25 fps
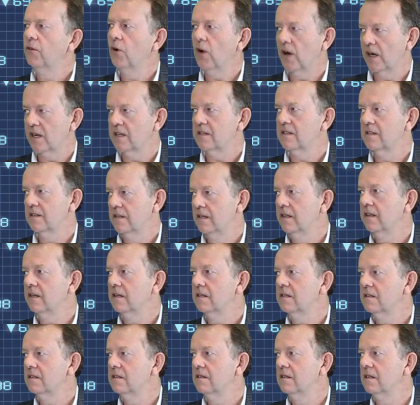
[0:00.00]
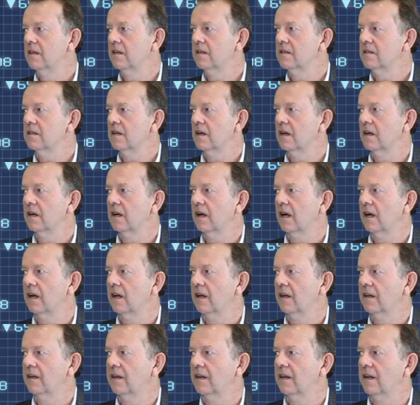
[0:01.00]
For us, yes, yes.
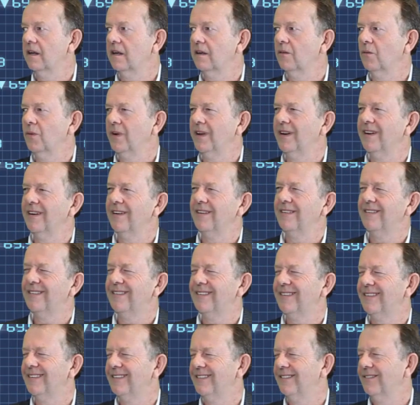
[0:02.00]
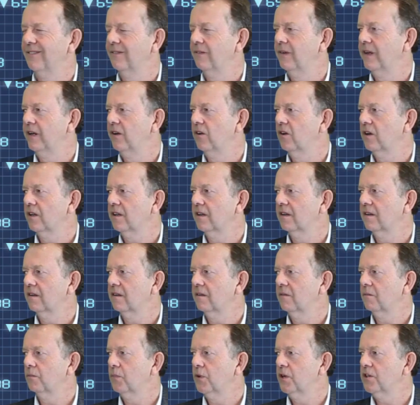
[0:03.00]
We're not
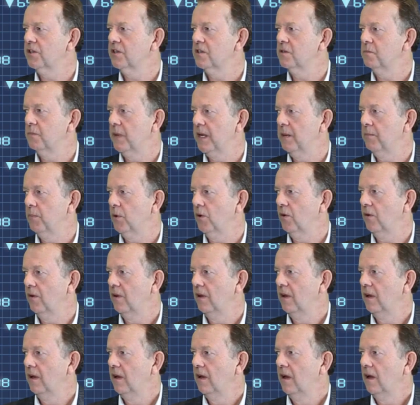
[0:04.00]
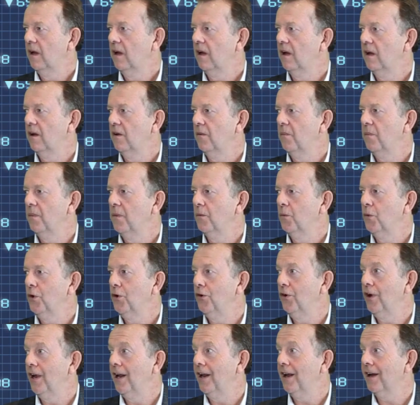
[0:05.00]
precious people. We
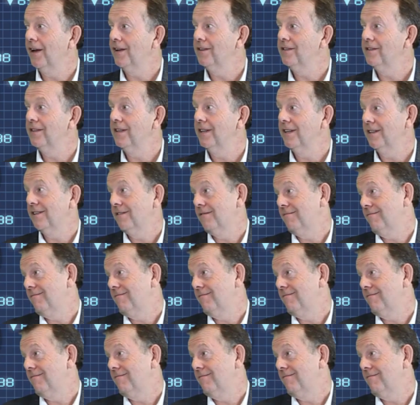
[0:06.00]
realize that